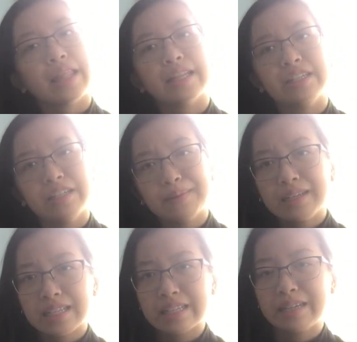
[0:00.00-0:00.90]
The
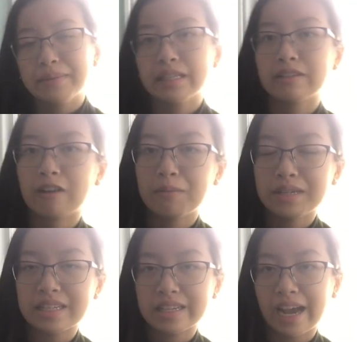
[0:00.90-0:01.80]
Dreamer, the Schemer, and the Robe
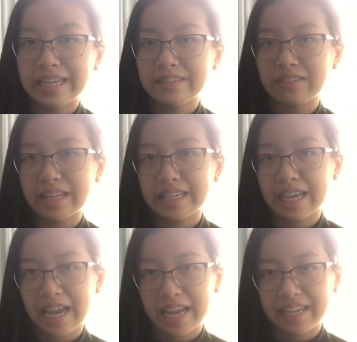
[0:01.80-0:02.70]
is kind of
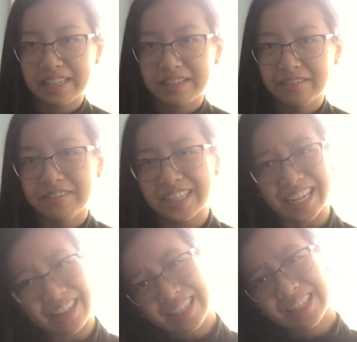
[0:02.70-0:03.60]
like a
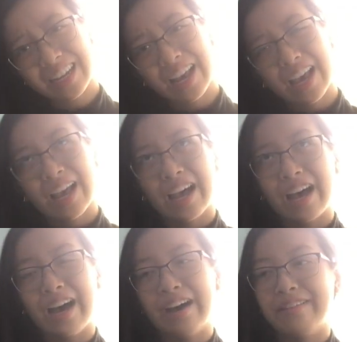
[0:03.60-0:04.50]
retelling
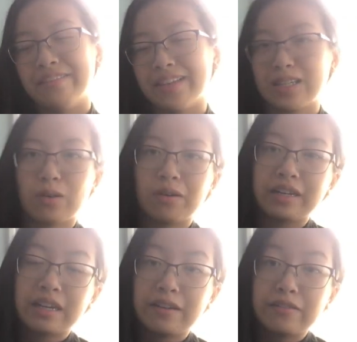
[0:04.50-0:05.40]
of the
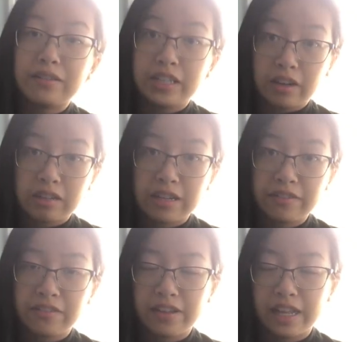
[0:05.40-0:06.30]
story of
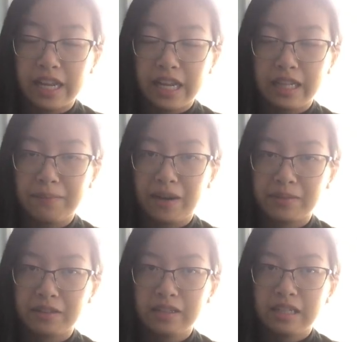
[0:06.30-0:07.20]
Joseph in the
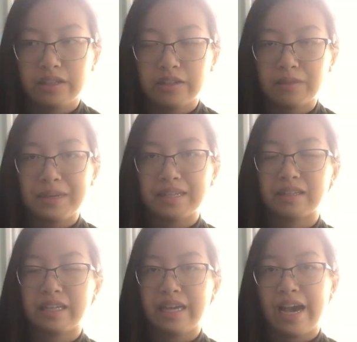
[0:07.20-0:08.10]
Bible. So basically it